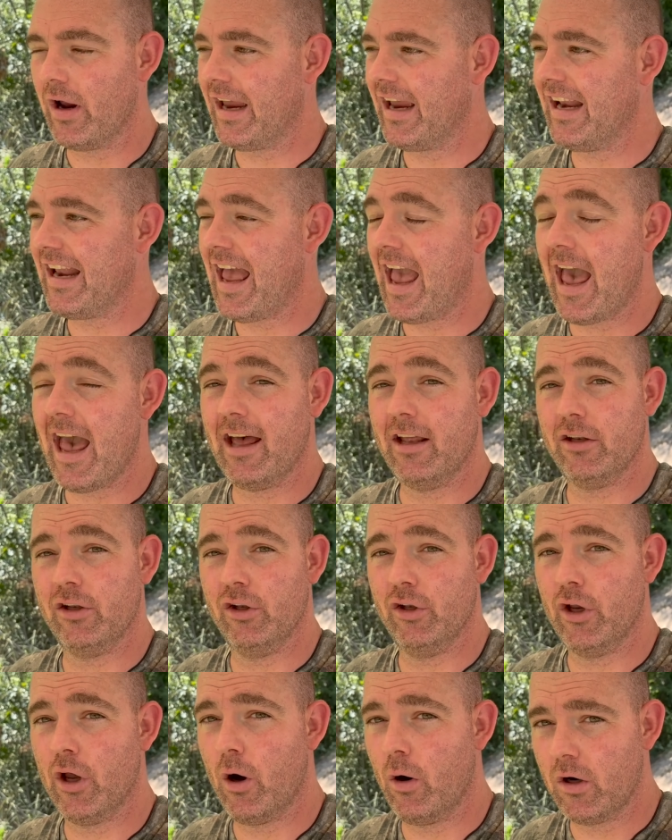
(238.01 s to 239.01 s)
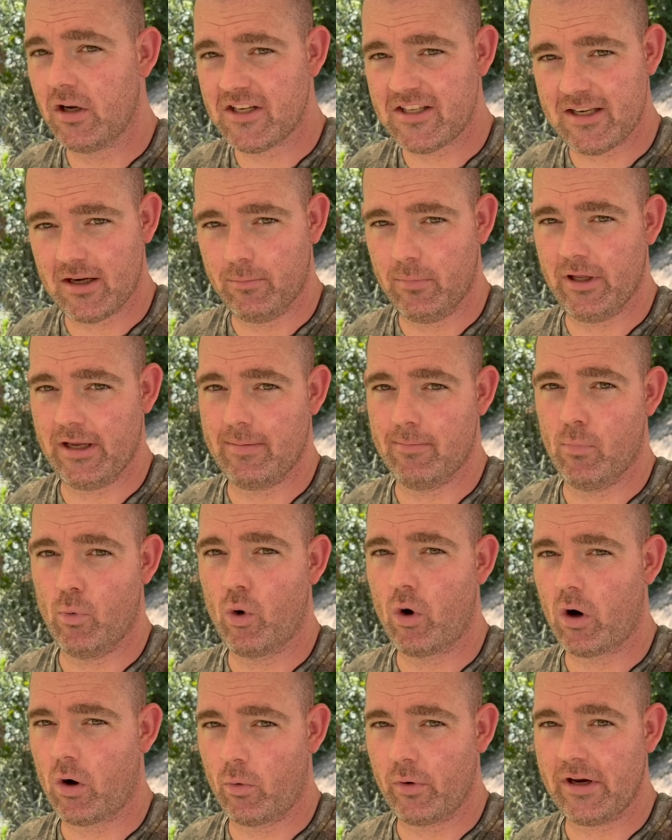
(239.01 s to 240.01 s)
it had noticeably
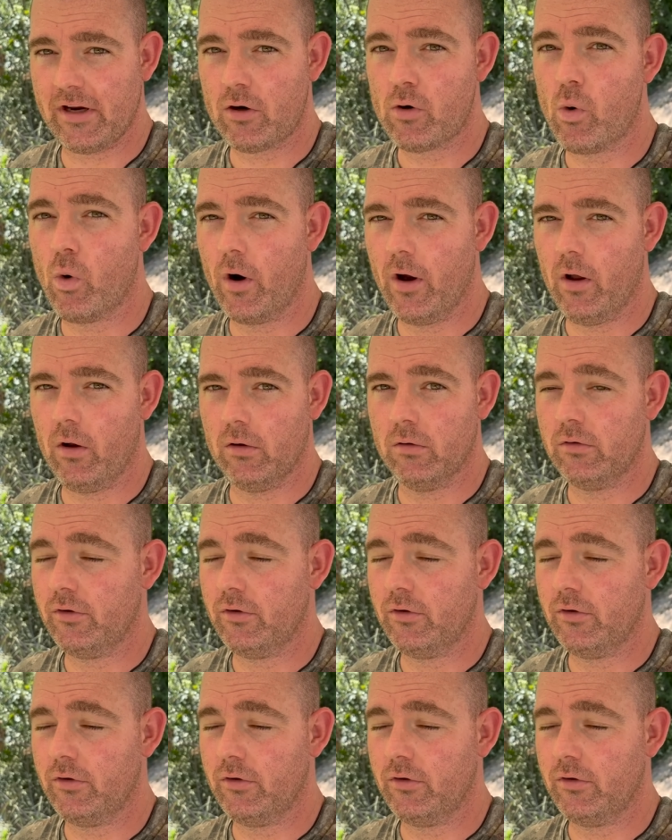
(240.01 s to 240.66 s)
more recoil,